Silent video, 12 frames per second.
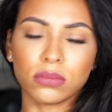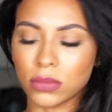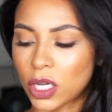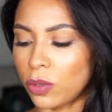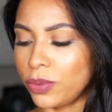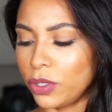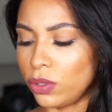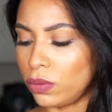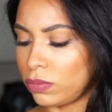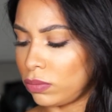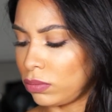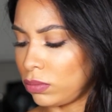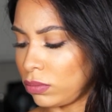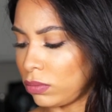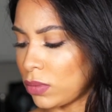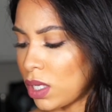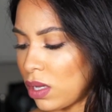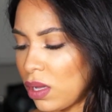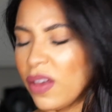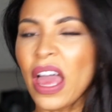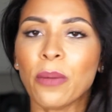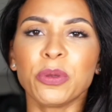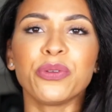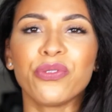help you
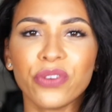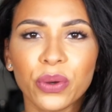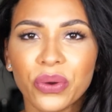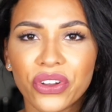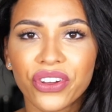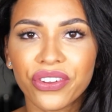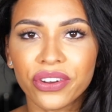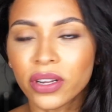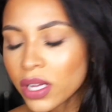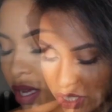help you feel good.